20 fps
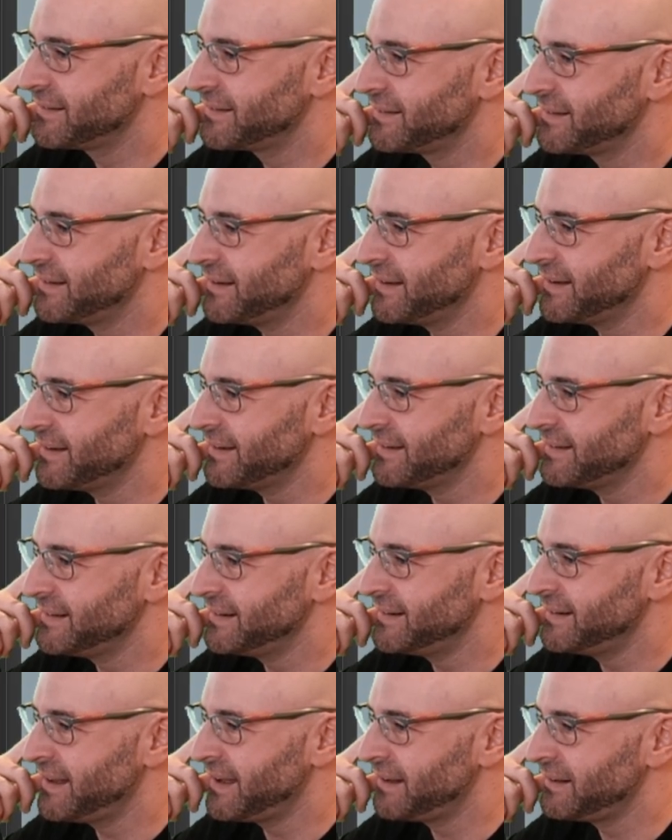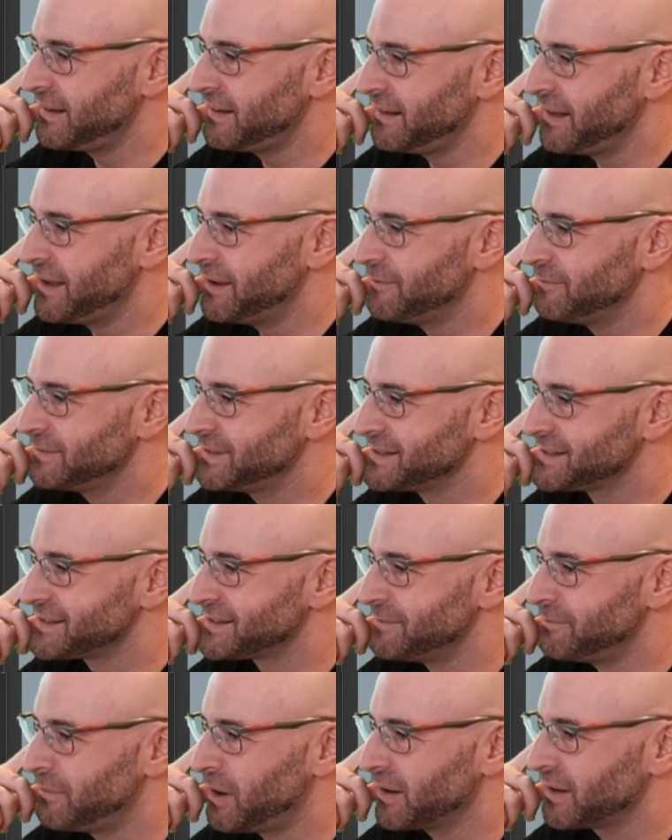in an LLM to some
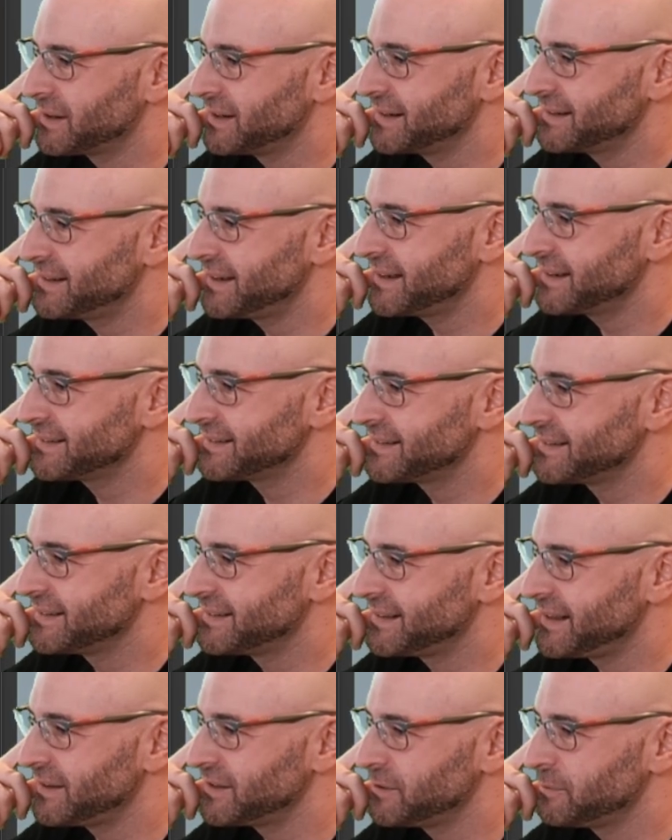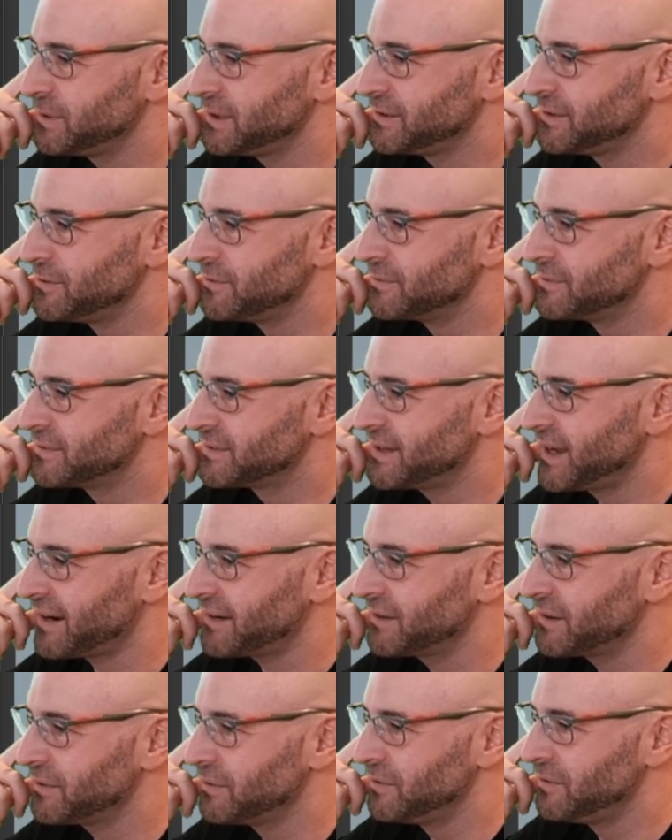marketing text. It sounds a bit too
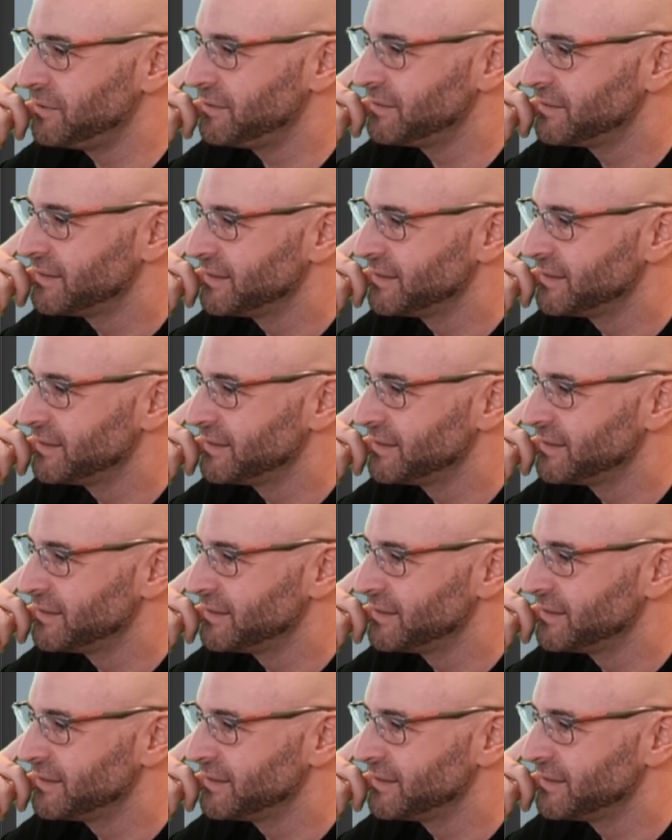technical.